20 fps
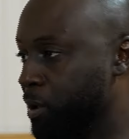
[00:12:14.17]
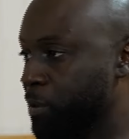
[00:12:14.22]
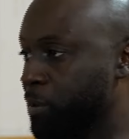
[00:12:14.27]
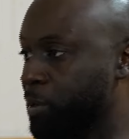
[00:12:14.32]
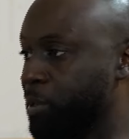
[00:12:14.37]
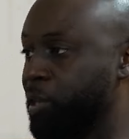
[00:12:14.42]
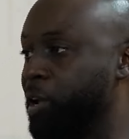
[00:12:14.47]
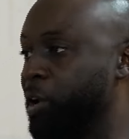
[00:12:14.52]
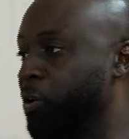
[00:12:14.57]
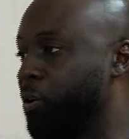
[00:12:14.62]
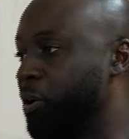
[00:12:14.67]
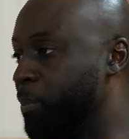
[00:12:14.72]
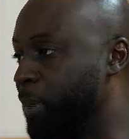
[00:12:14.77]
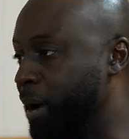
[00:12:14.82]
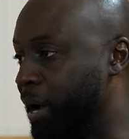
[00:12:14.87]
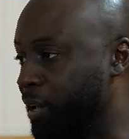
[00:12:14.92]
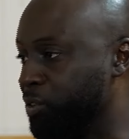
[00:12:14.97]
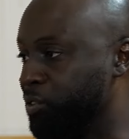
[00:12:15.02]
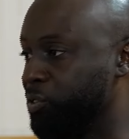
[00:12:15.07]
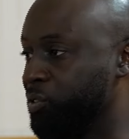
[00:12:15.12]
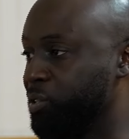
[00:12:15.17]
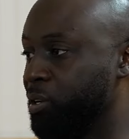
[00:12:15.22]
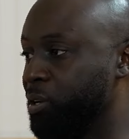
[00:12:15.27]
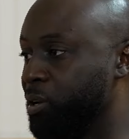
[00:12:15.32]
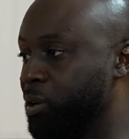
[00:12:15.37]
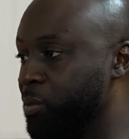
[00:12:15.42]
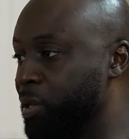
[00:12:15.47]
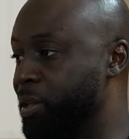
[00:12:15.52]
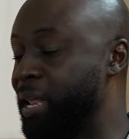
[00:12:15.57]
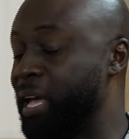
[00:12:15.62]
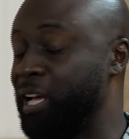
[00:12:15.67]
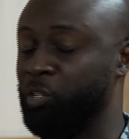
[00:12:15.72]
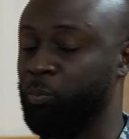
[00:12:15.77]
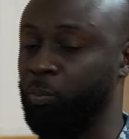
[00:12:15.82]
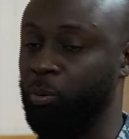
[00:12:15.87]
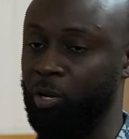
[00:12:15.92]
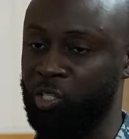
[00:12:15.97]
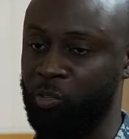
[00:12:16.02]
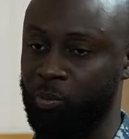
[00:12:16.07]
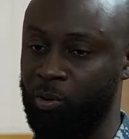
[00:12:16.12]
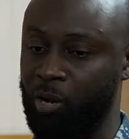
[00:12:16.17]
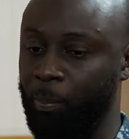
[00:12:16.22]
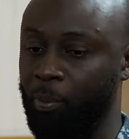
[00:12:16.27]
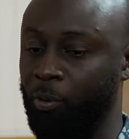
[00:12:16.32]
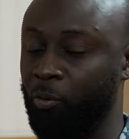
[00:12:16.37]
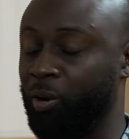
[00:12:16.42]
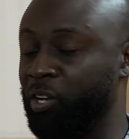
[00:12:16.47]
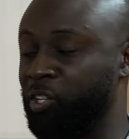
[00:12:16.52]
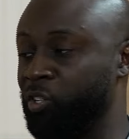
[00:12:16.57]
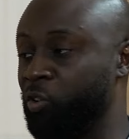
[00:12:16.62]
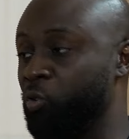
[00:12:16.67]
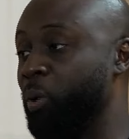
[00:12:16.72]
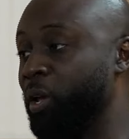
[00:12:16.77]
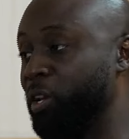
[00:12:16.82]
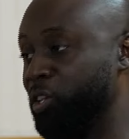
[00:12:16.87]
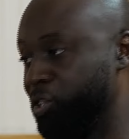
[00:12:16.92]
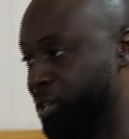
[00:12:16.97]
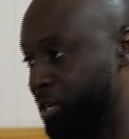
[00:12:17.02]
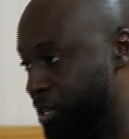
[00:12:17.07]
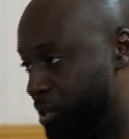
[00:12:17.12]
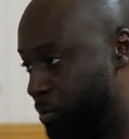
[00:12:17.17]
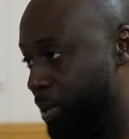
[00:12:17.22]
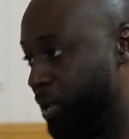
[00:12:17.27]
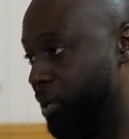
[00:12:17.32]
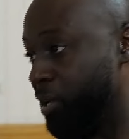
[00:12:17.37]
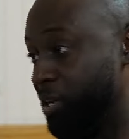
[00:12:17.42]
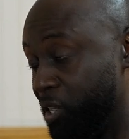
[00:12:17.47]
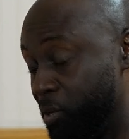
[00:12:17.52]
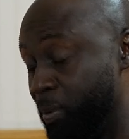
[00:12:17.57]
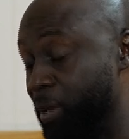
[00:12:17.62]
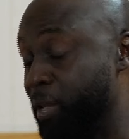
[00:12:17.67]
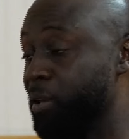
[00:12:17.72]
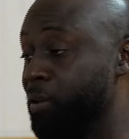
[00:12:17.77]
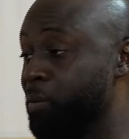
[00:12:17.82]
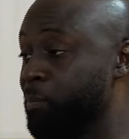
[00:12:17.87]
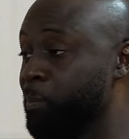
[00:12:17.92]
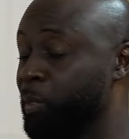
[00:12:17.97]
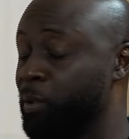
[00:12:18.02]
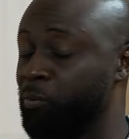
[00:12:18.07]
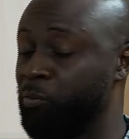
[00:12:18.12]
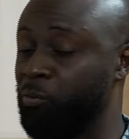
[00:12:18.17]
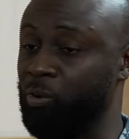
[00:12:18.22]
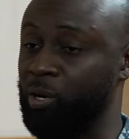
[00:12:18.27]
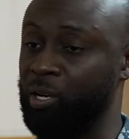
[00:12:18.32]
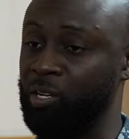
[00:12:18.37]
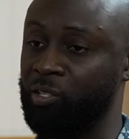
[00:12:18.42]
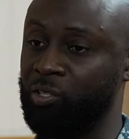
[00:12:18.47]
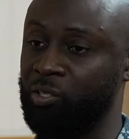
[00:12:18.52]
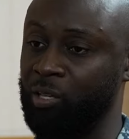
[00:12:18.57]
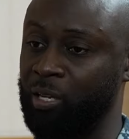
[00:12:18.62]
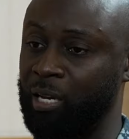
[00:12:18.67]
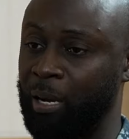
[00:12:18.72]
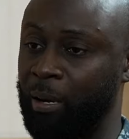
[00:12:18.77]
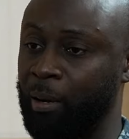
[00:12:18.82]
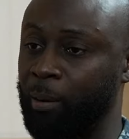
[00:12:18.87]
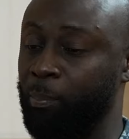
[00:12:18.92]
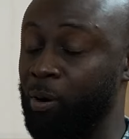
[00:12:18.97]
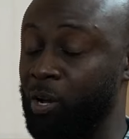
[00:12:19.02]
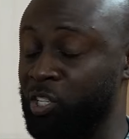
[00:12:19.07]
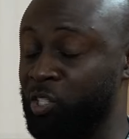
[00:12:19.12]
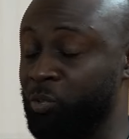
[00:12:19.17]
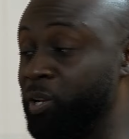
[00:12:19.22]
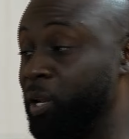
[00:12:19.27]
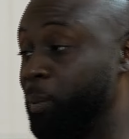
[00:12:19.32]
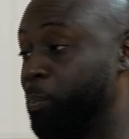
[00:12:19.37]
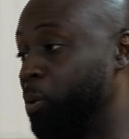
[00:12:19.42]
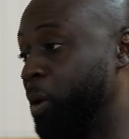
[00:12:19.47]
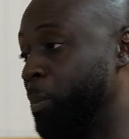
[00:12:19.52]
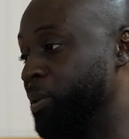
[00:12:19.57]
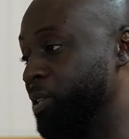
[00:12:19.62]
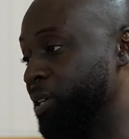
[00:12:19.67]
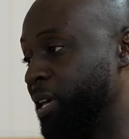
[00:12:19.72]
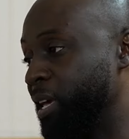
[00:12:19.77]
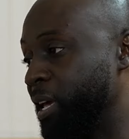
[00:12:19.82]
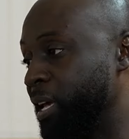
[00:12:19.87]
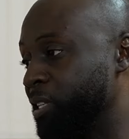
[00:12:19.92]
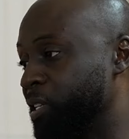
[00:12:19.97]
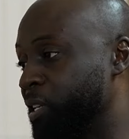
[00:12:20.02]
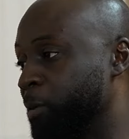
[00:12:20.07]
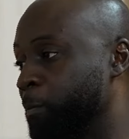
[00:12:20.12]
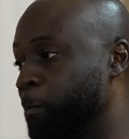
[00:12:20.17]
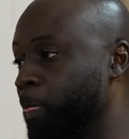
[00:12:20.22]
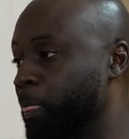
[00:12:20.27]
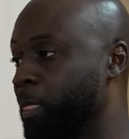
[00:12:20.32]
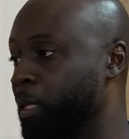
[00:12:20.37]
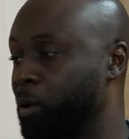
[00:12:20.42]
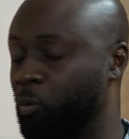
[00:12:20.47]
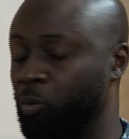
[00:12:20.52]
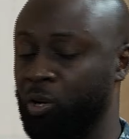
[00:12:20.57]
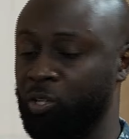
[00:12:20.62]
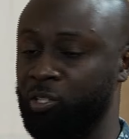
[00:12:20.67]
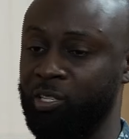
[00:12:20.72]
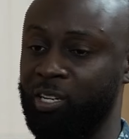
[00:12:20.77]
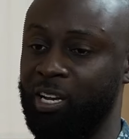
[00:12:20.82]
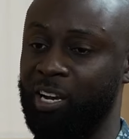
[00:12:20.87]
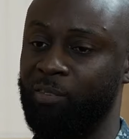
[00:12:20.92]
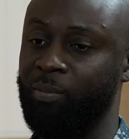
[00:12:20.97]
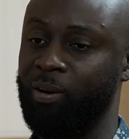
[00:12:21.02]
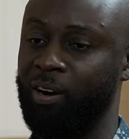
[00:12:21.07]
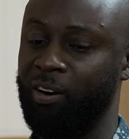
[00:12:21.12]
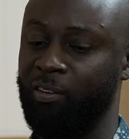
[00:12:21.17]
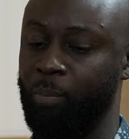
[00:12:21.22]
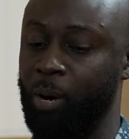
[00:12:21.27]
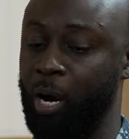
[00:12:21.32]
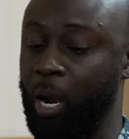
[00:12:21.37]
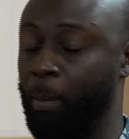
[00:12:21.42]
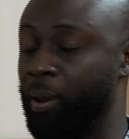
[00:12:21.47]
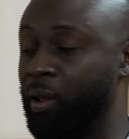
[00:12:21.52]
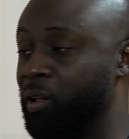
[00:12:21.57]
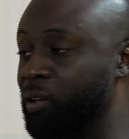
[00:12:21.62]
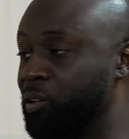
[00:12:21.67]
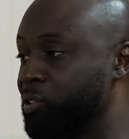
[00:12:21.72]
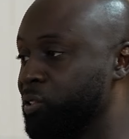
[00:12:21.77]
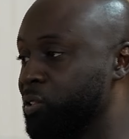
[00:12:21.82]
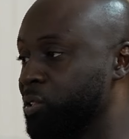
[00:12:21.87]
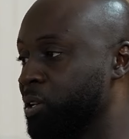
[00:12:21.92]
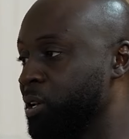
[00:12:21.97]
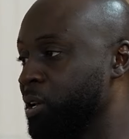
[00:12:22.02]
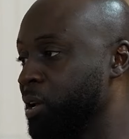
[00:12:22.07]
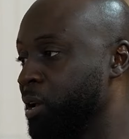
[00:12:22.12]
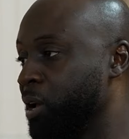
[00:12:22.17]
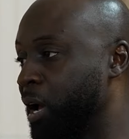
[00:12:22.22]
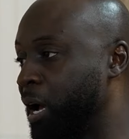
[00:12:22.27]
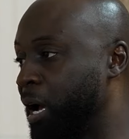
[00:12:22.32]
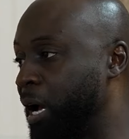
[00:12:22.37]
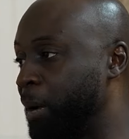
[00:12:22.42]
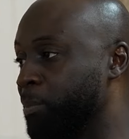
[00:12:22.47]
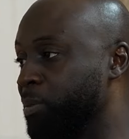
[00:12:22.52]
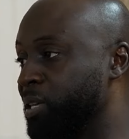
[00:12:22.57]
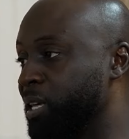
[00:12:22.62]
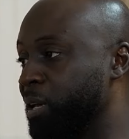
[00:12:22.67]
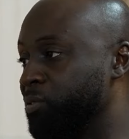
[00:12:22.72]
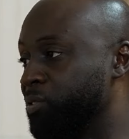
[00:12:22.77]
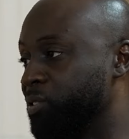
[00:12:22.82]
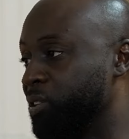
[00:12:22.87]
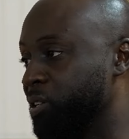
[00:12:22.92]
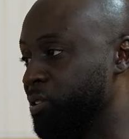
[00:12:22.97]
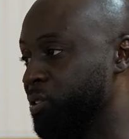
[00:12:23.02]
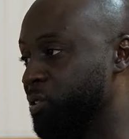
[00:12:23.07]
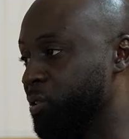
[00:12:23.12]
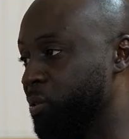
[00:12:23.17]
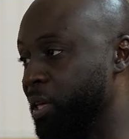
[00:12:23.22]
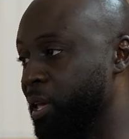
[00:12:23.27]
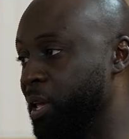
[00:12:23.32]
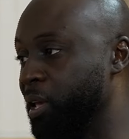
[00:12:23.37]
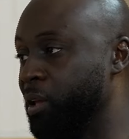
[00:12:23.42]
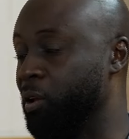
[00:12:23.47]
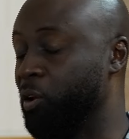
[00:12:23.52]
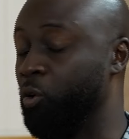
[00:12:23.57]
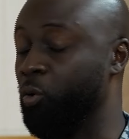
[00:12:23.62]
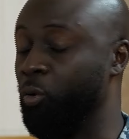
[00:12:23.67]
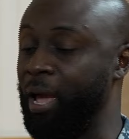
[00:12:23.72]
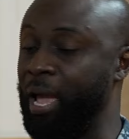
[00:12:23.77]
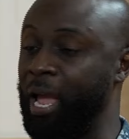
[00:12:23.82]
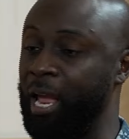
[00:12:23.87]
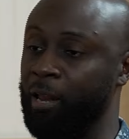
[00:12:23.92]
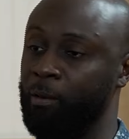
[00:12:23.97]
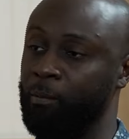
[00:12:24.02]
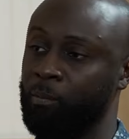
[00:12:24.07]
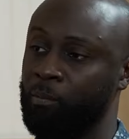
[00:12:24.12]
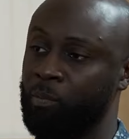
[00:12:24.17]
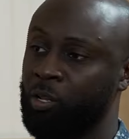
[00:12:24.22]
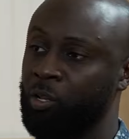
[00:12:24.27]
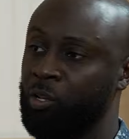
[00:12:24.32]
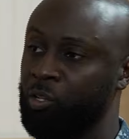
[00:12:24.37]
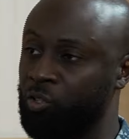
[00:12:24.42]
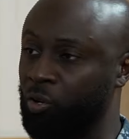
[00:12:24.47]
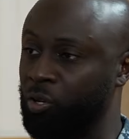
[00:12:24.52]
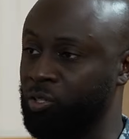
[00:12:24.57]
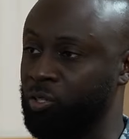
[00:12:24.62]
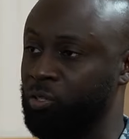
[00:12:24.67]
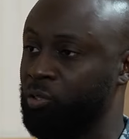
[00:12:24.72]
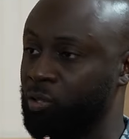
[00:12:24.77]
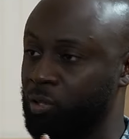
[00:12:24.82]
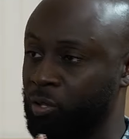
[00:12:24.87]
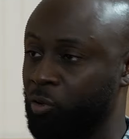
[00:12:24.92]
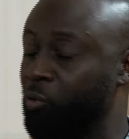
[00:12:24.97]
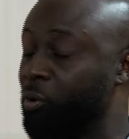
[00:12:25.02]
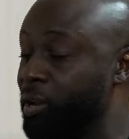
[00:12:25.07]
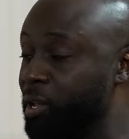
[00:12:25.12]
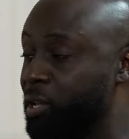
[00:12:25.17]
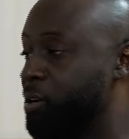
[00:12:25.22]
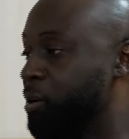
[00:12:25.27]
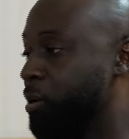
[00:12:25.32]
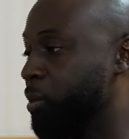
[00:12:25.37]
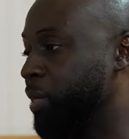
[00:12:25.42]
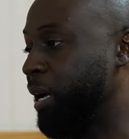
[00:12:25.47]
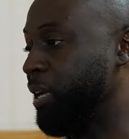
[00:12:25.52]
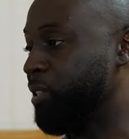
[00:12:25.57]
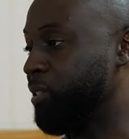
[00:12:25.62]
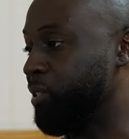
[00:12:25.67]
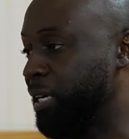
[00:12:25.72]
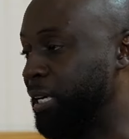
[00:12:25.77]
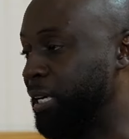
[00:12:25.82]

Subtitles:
gear our minds to the next possible operation, which could be for us possible deployment to Haiti once the government of Barbados gives us the go-ahead. So it's critical that